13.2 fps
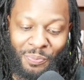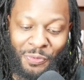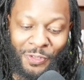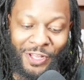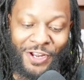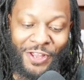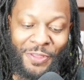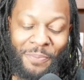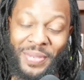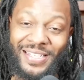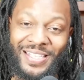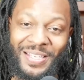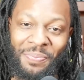pull another
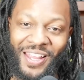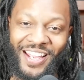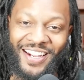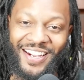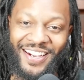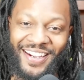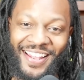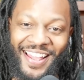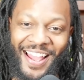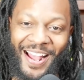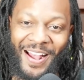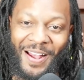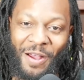beastly player
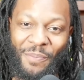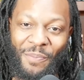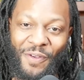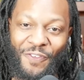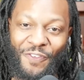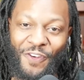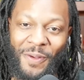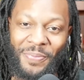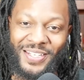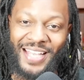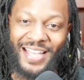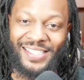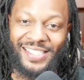up from
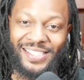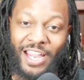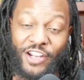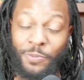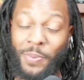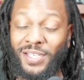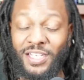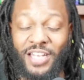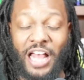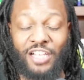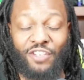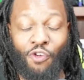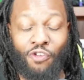the Texas area, especially
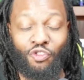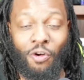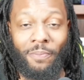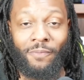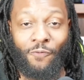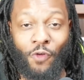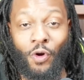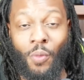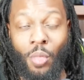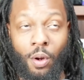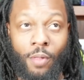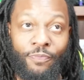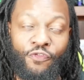Dallas Fort, Fort,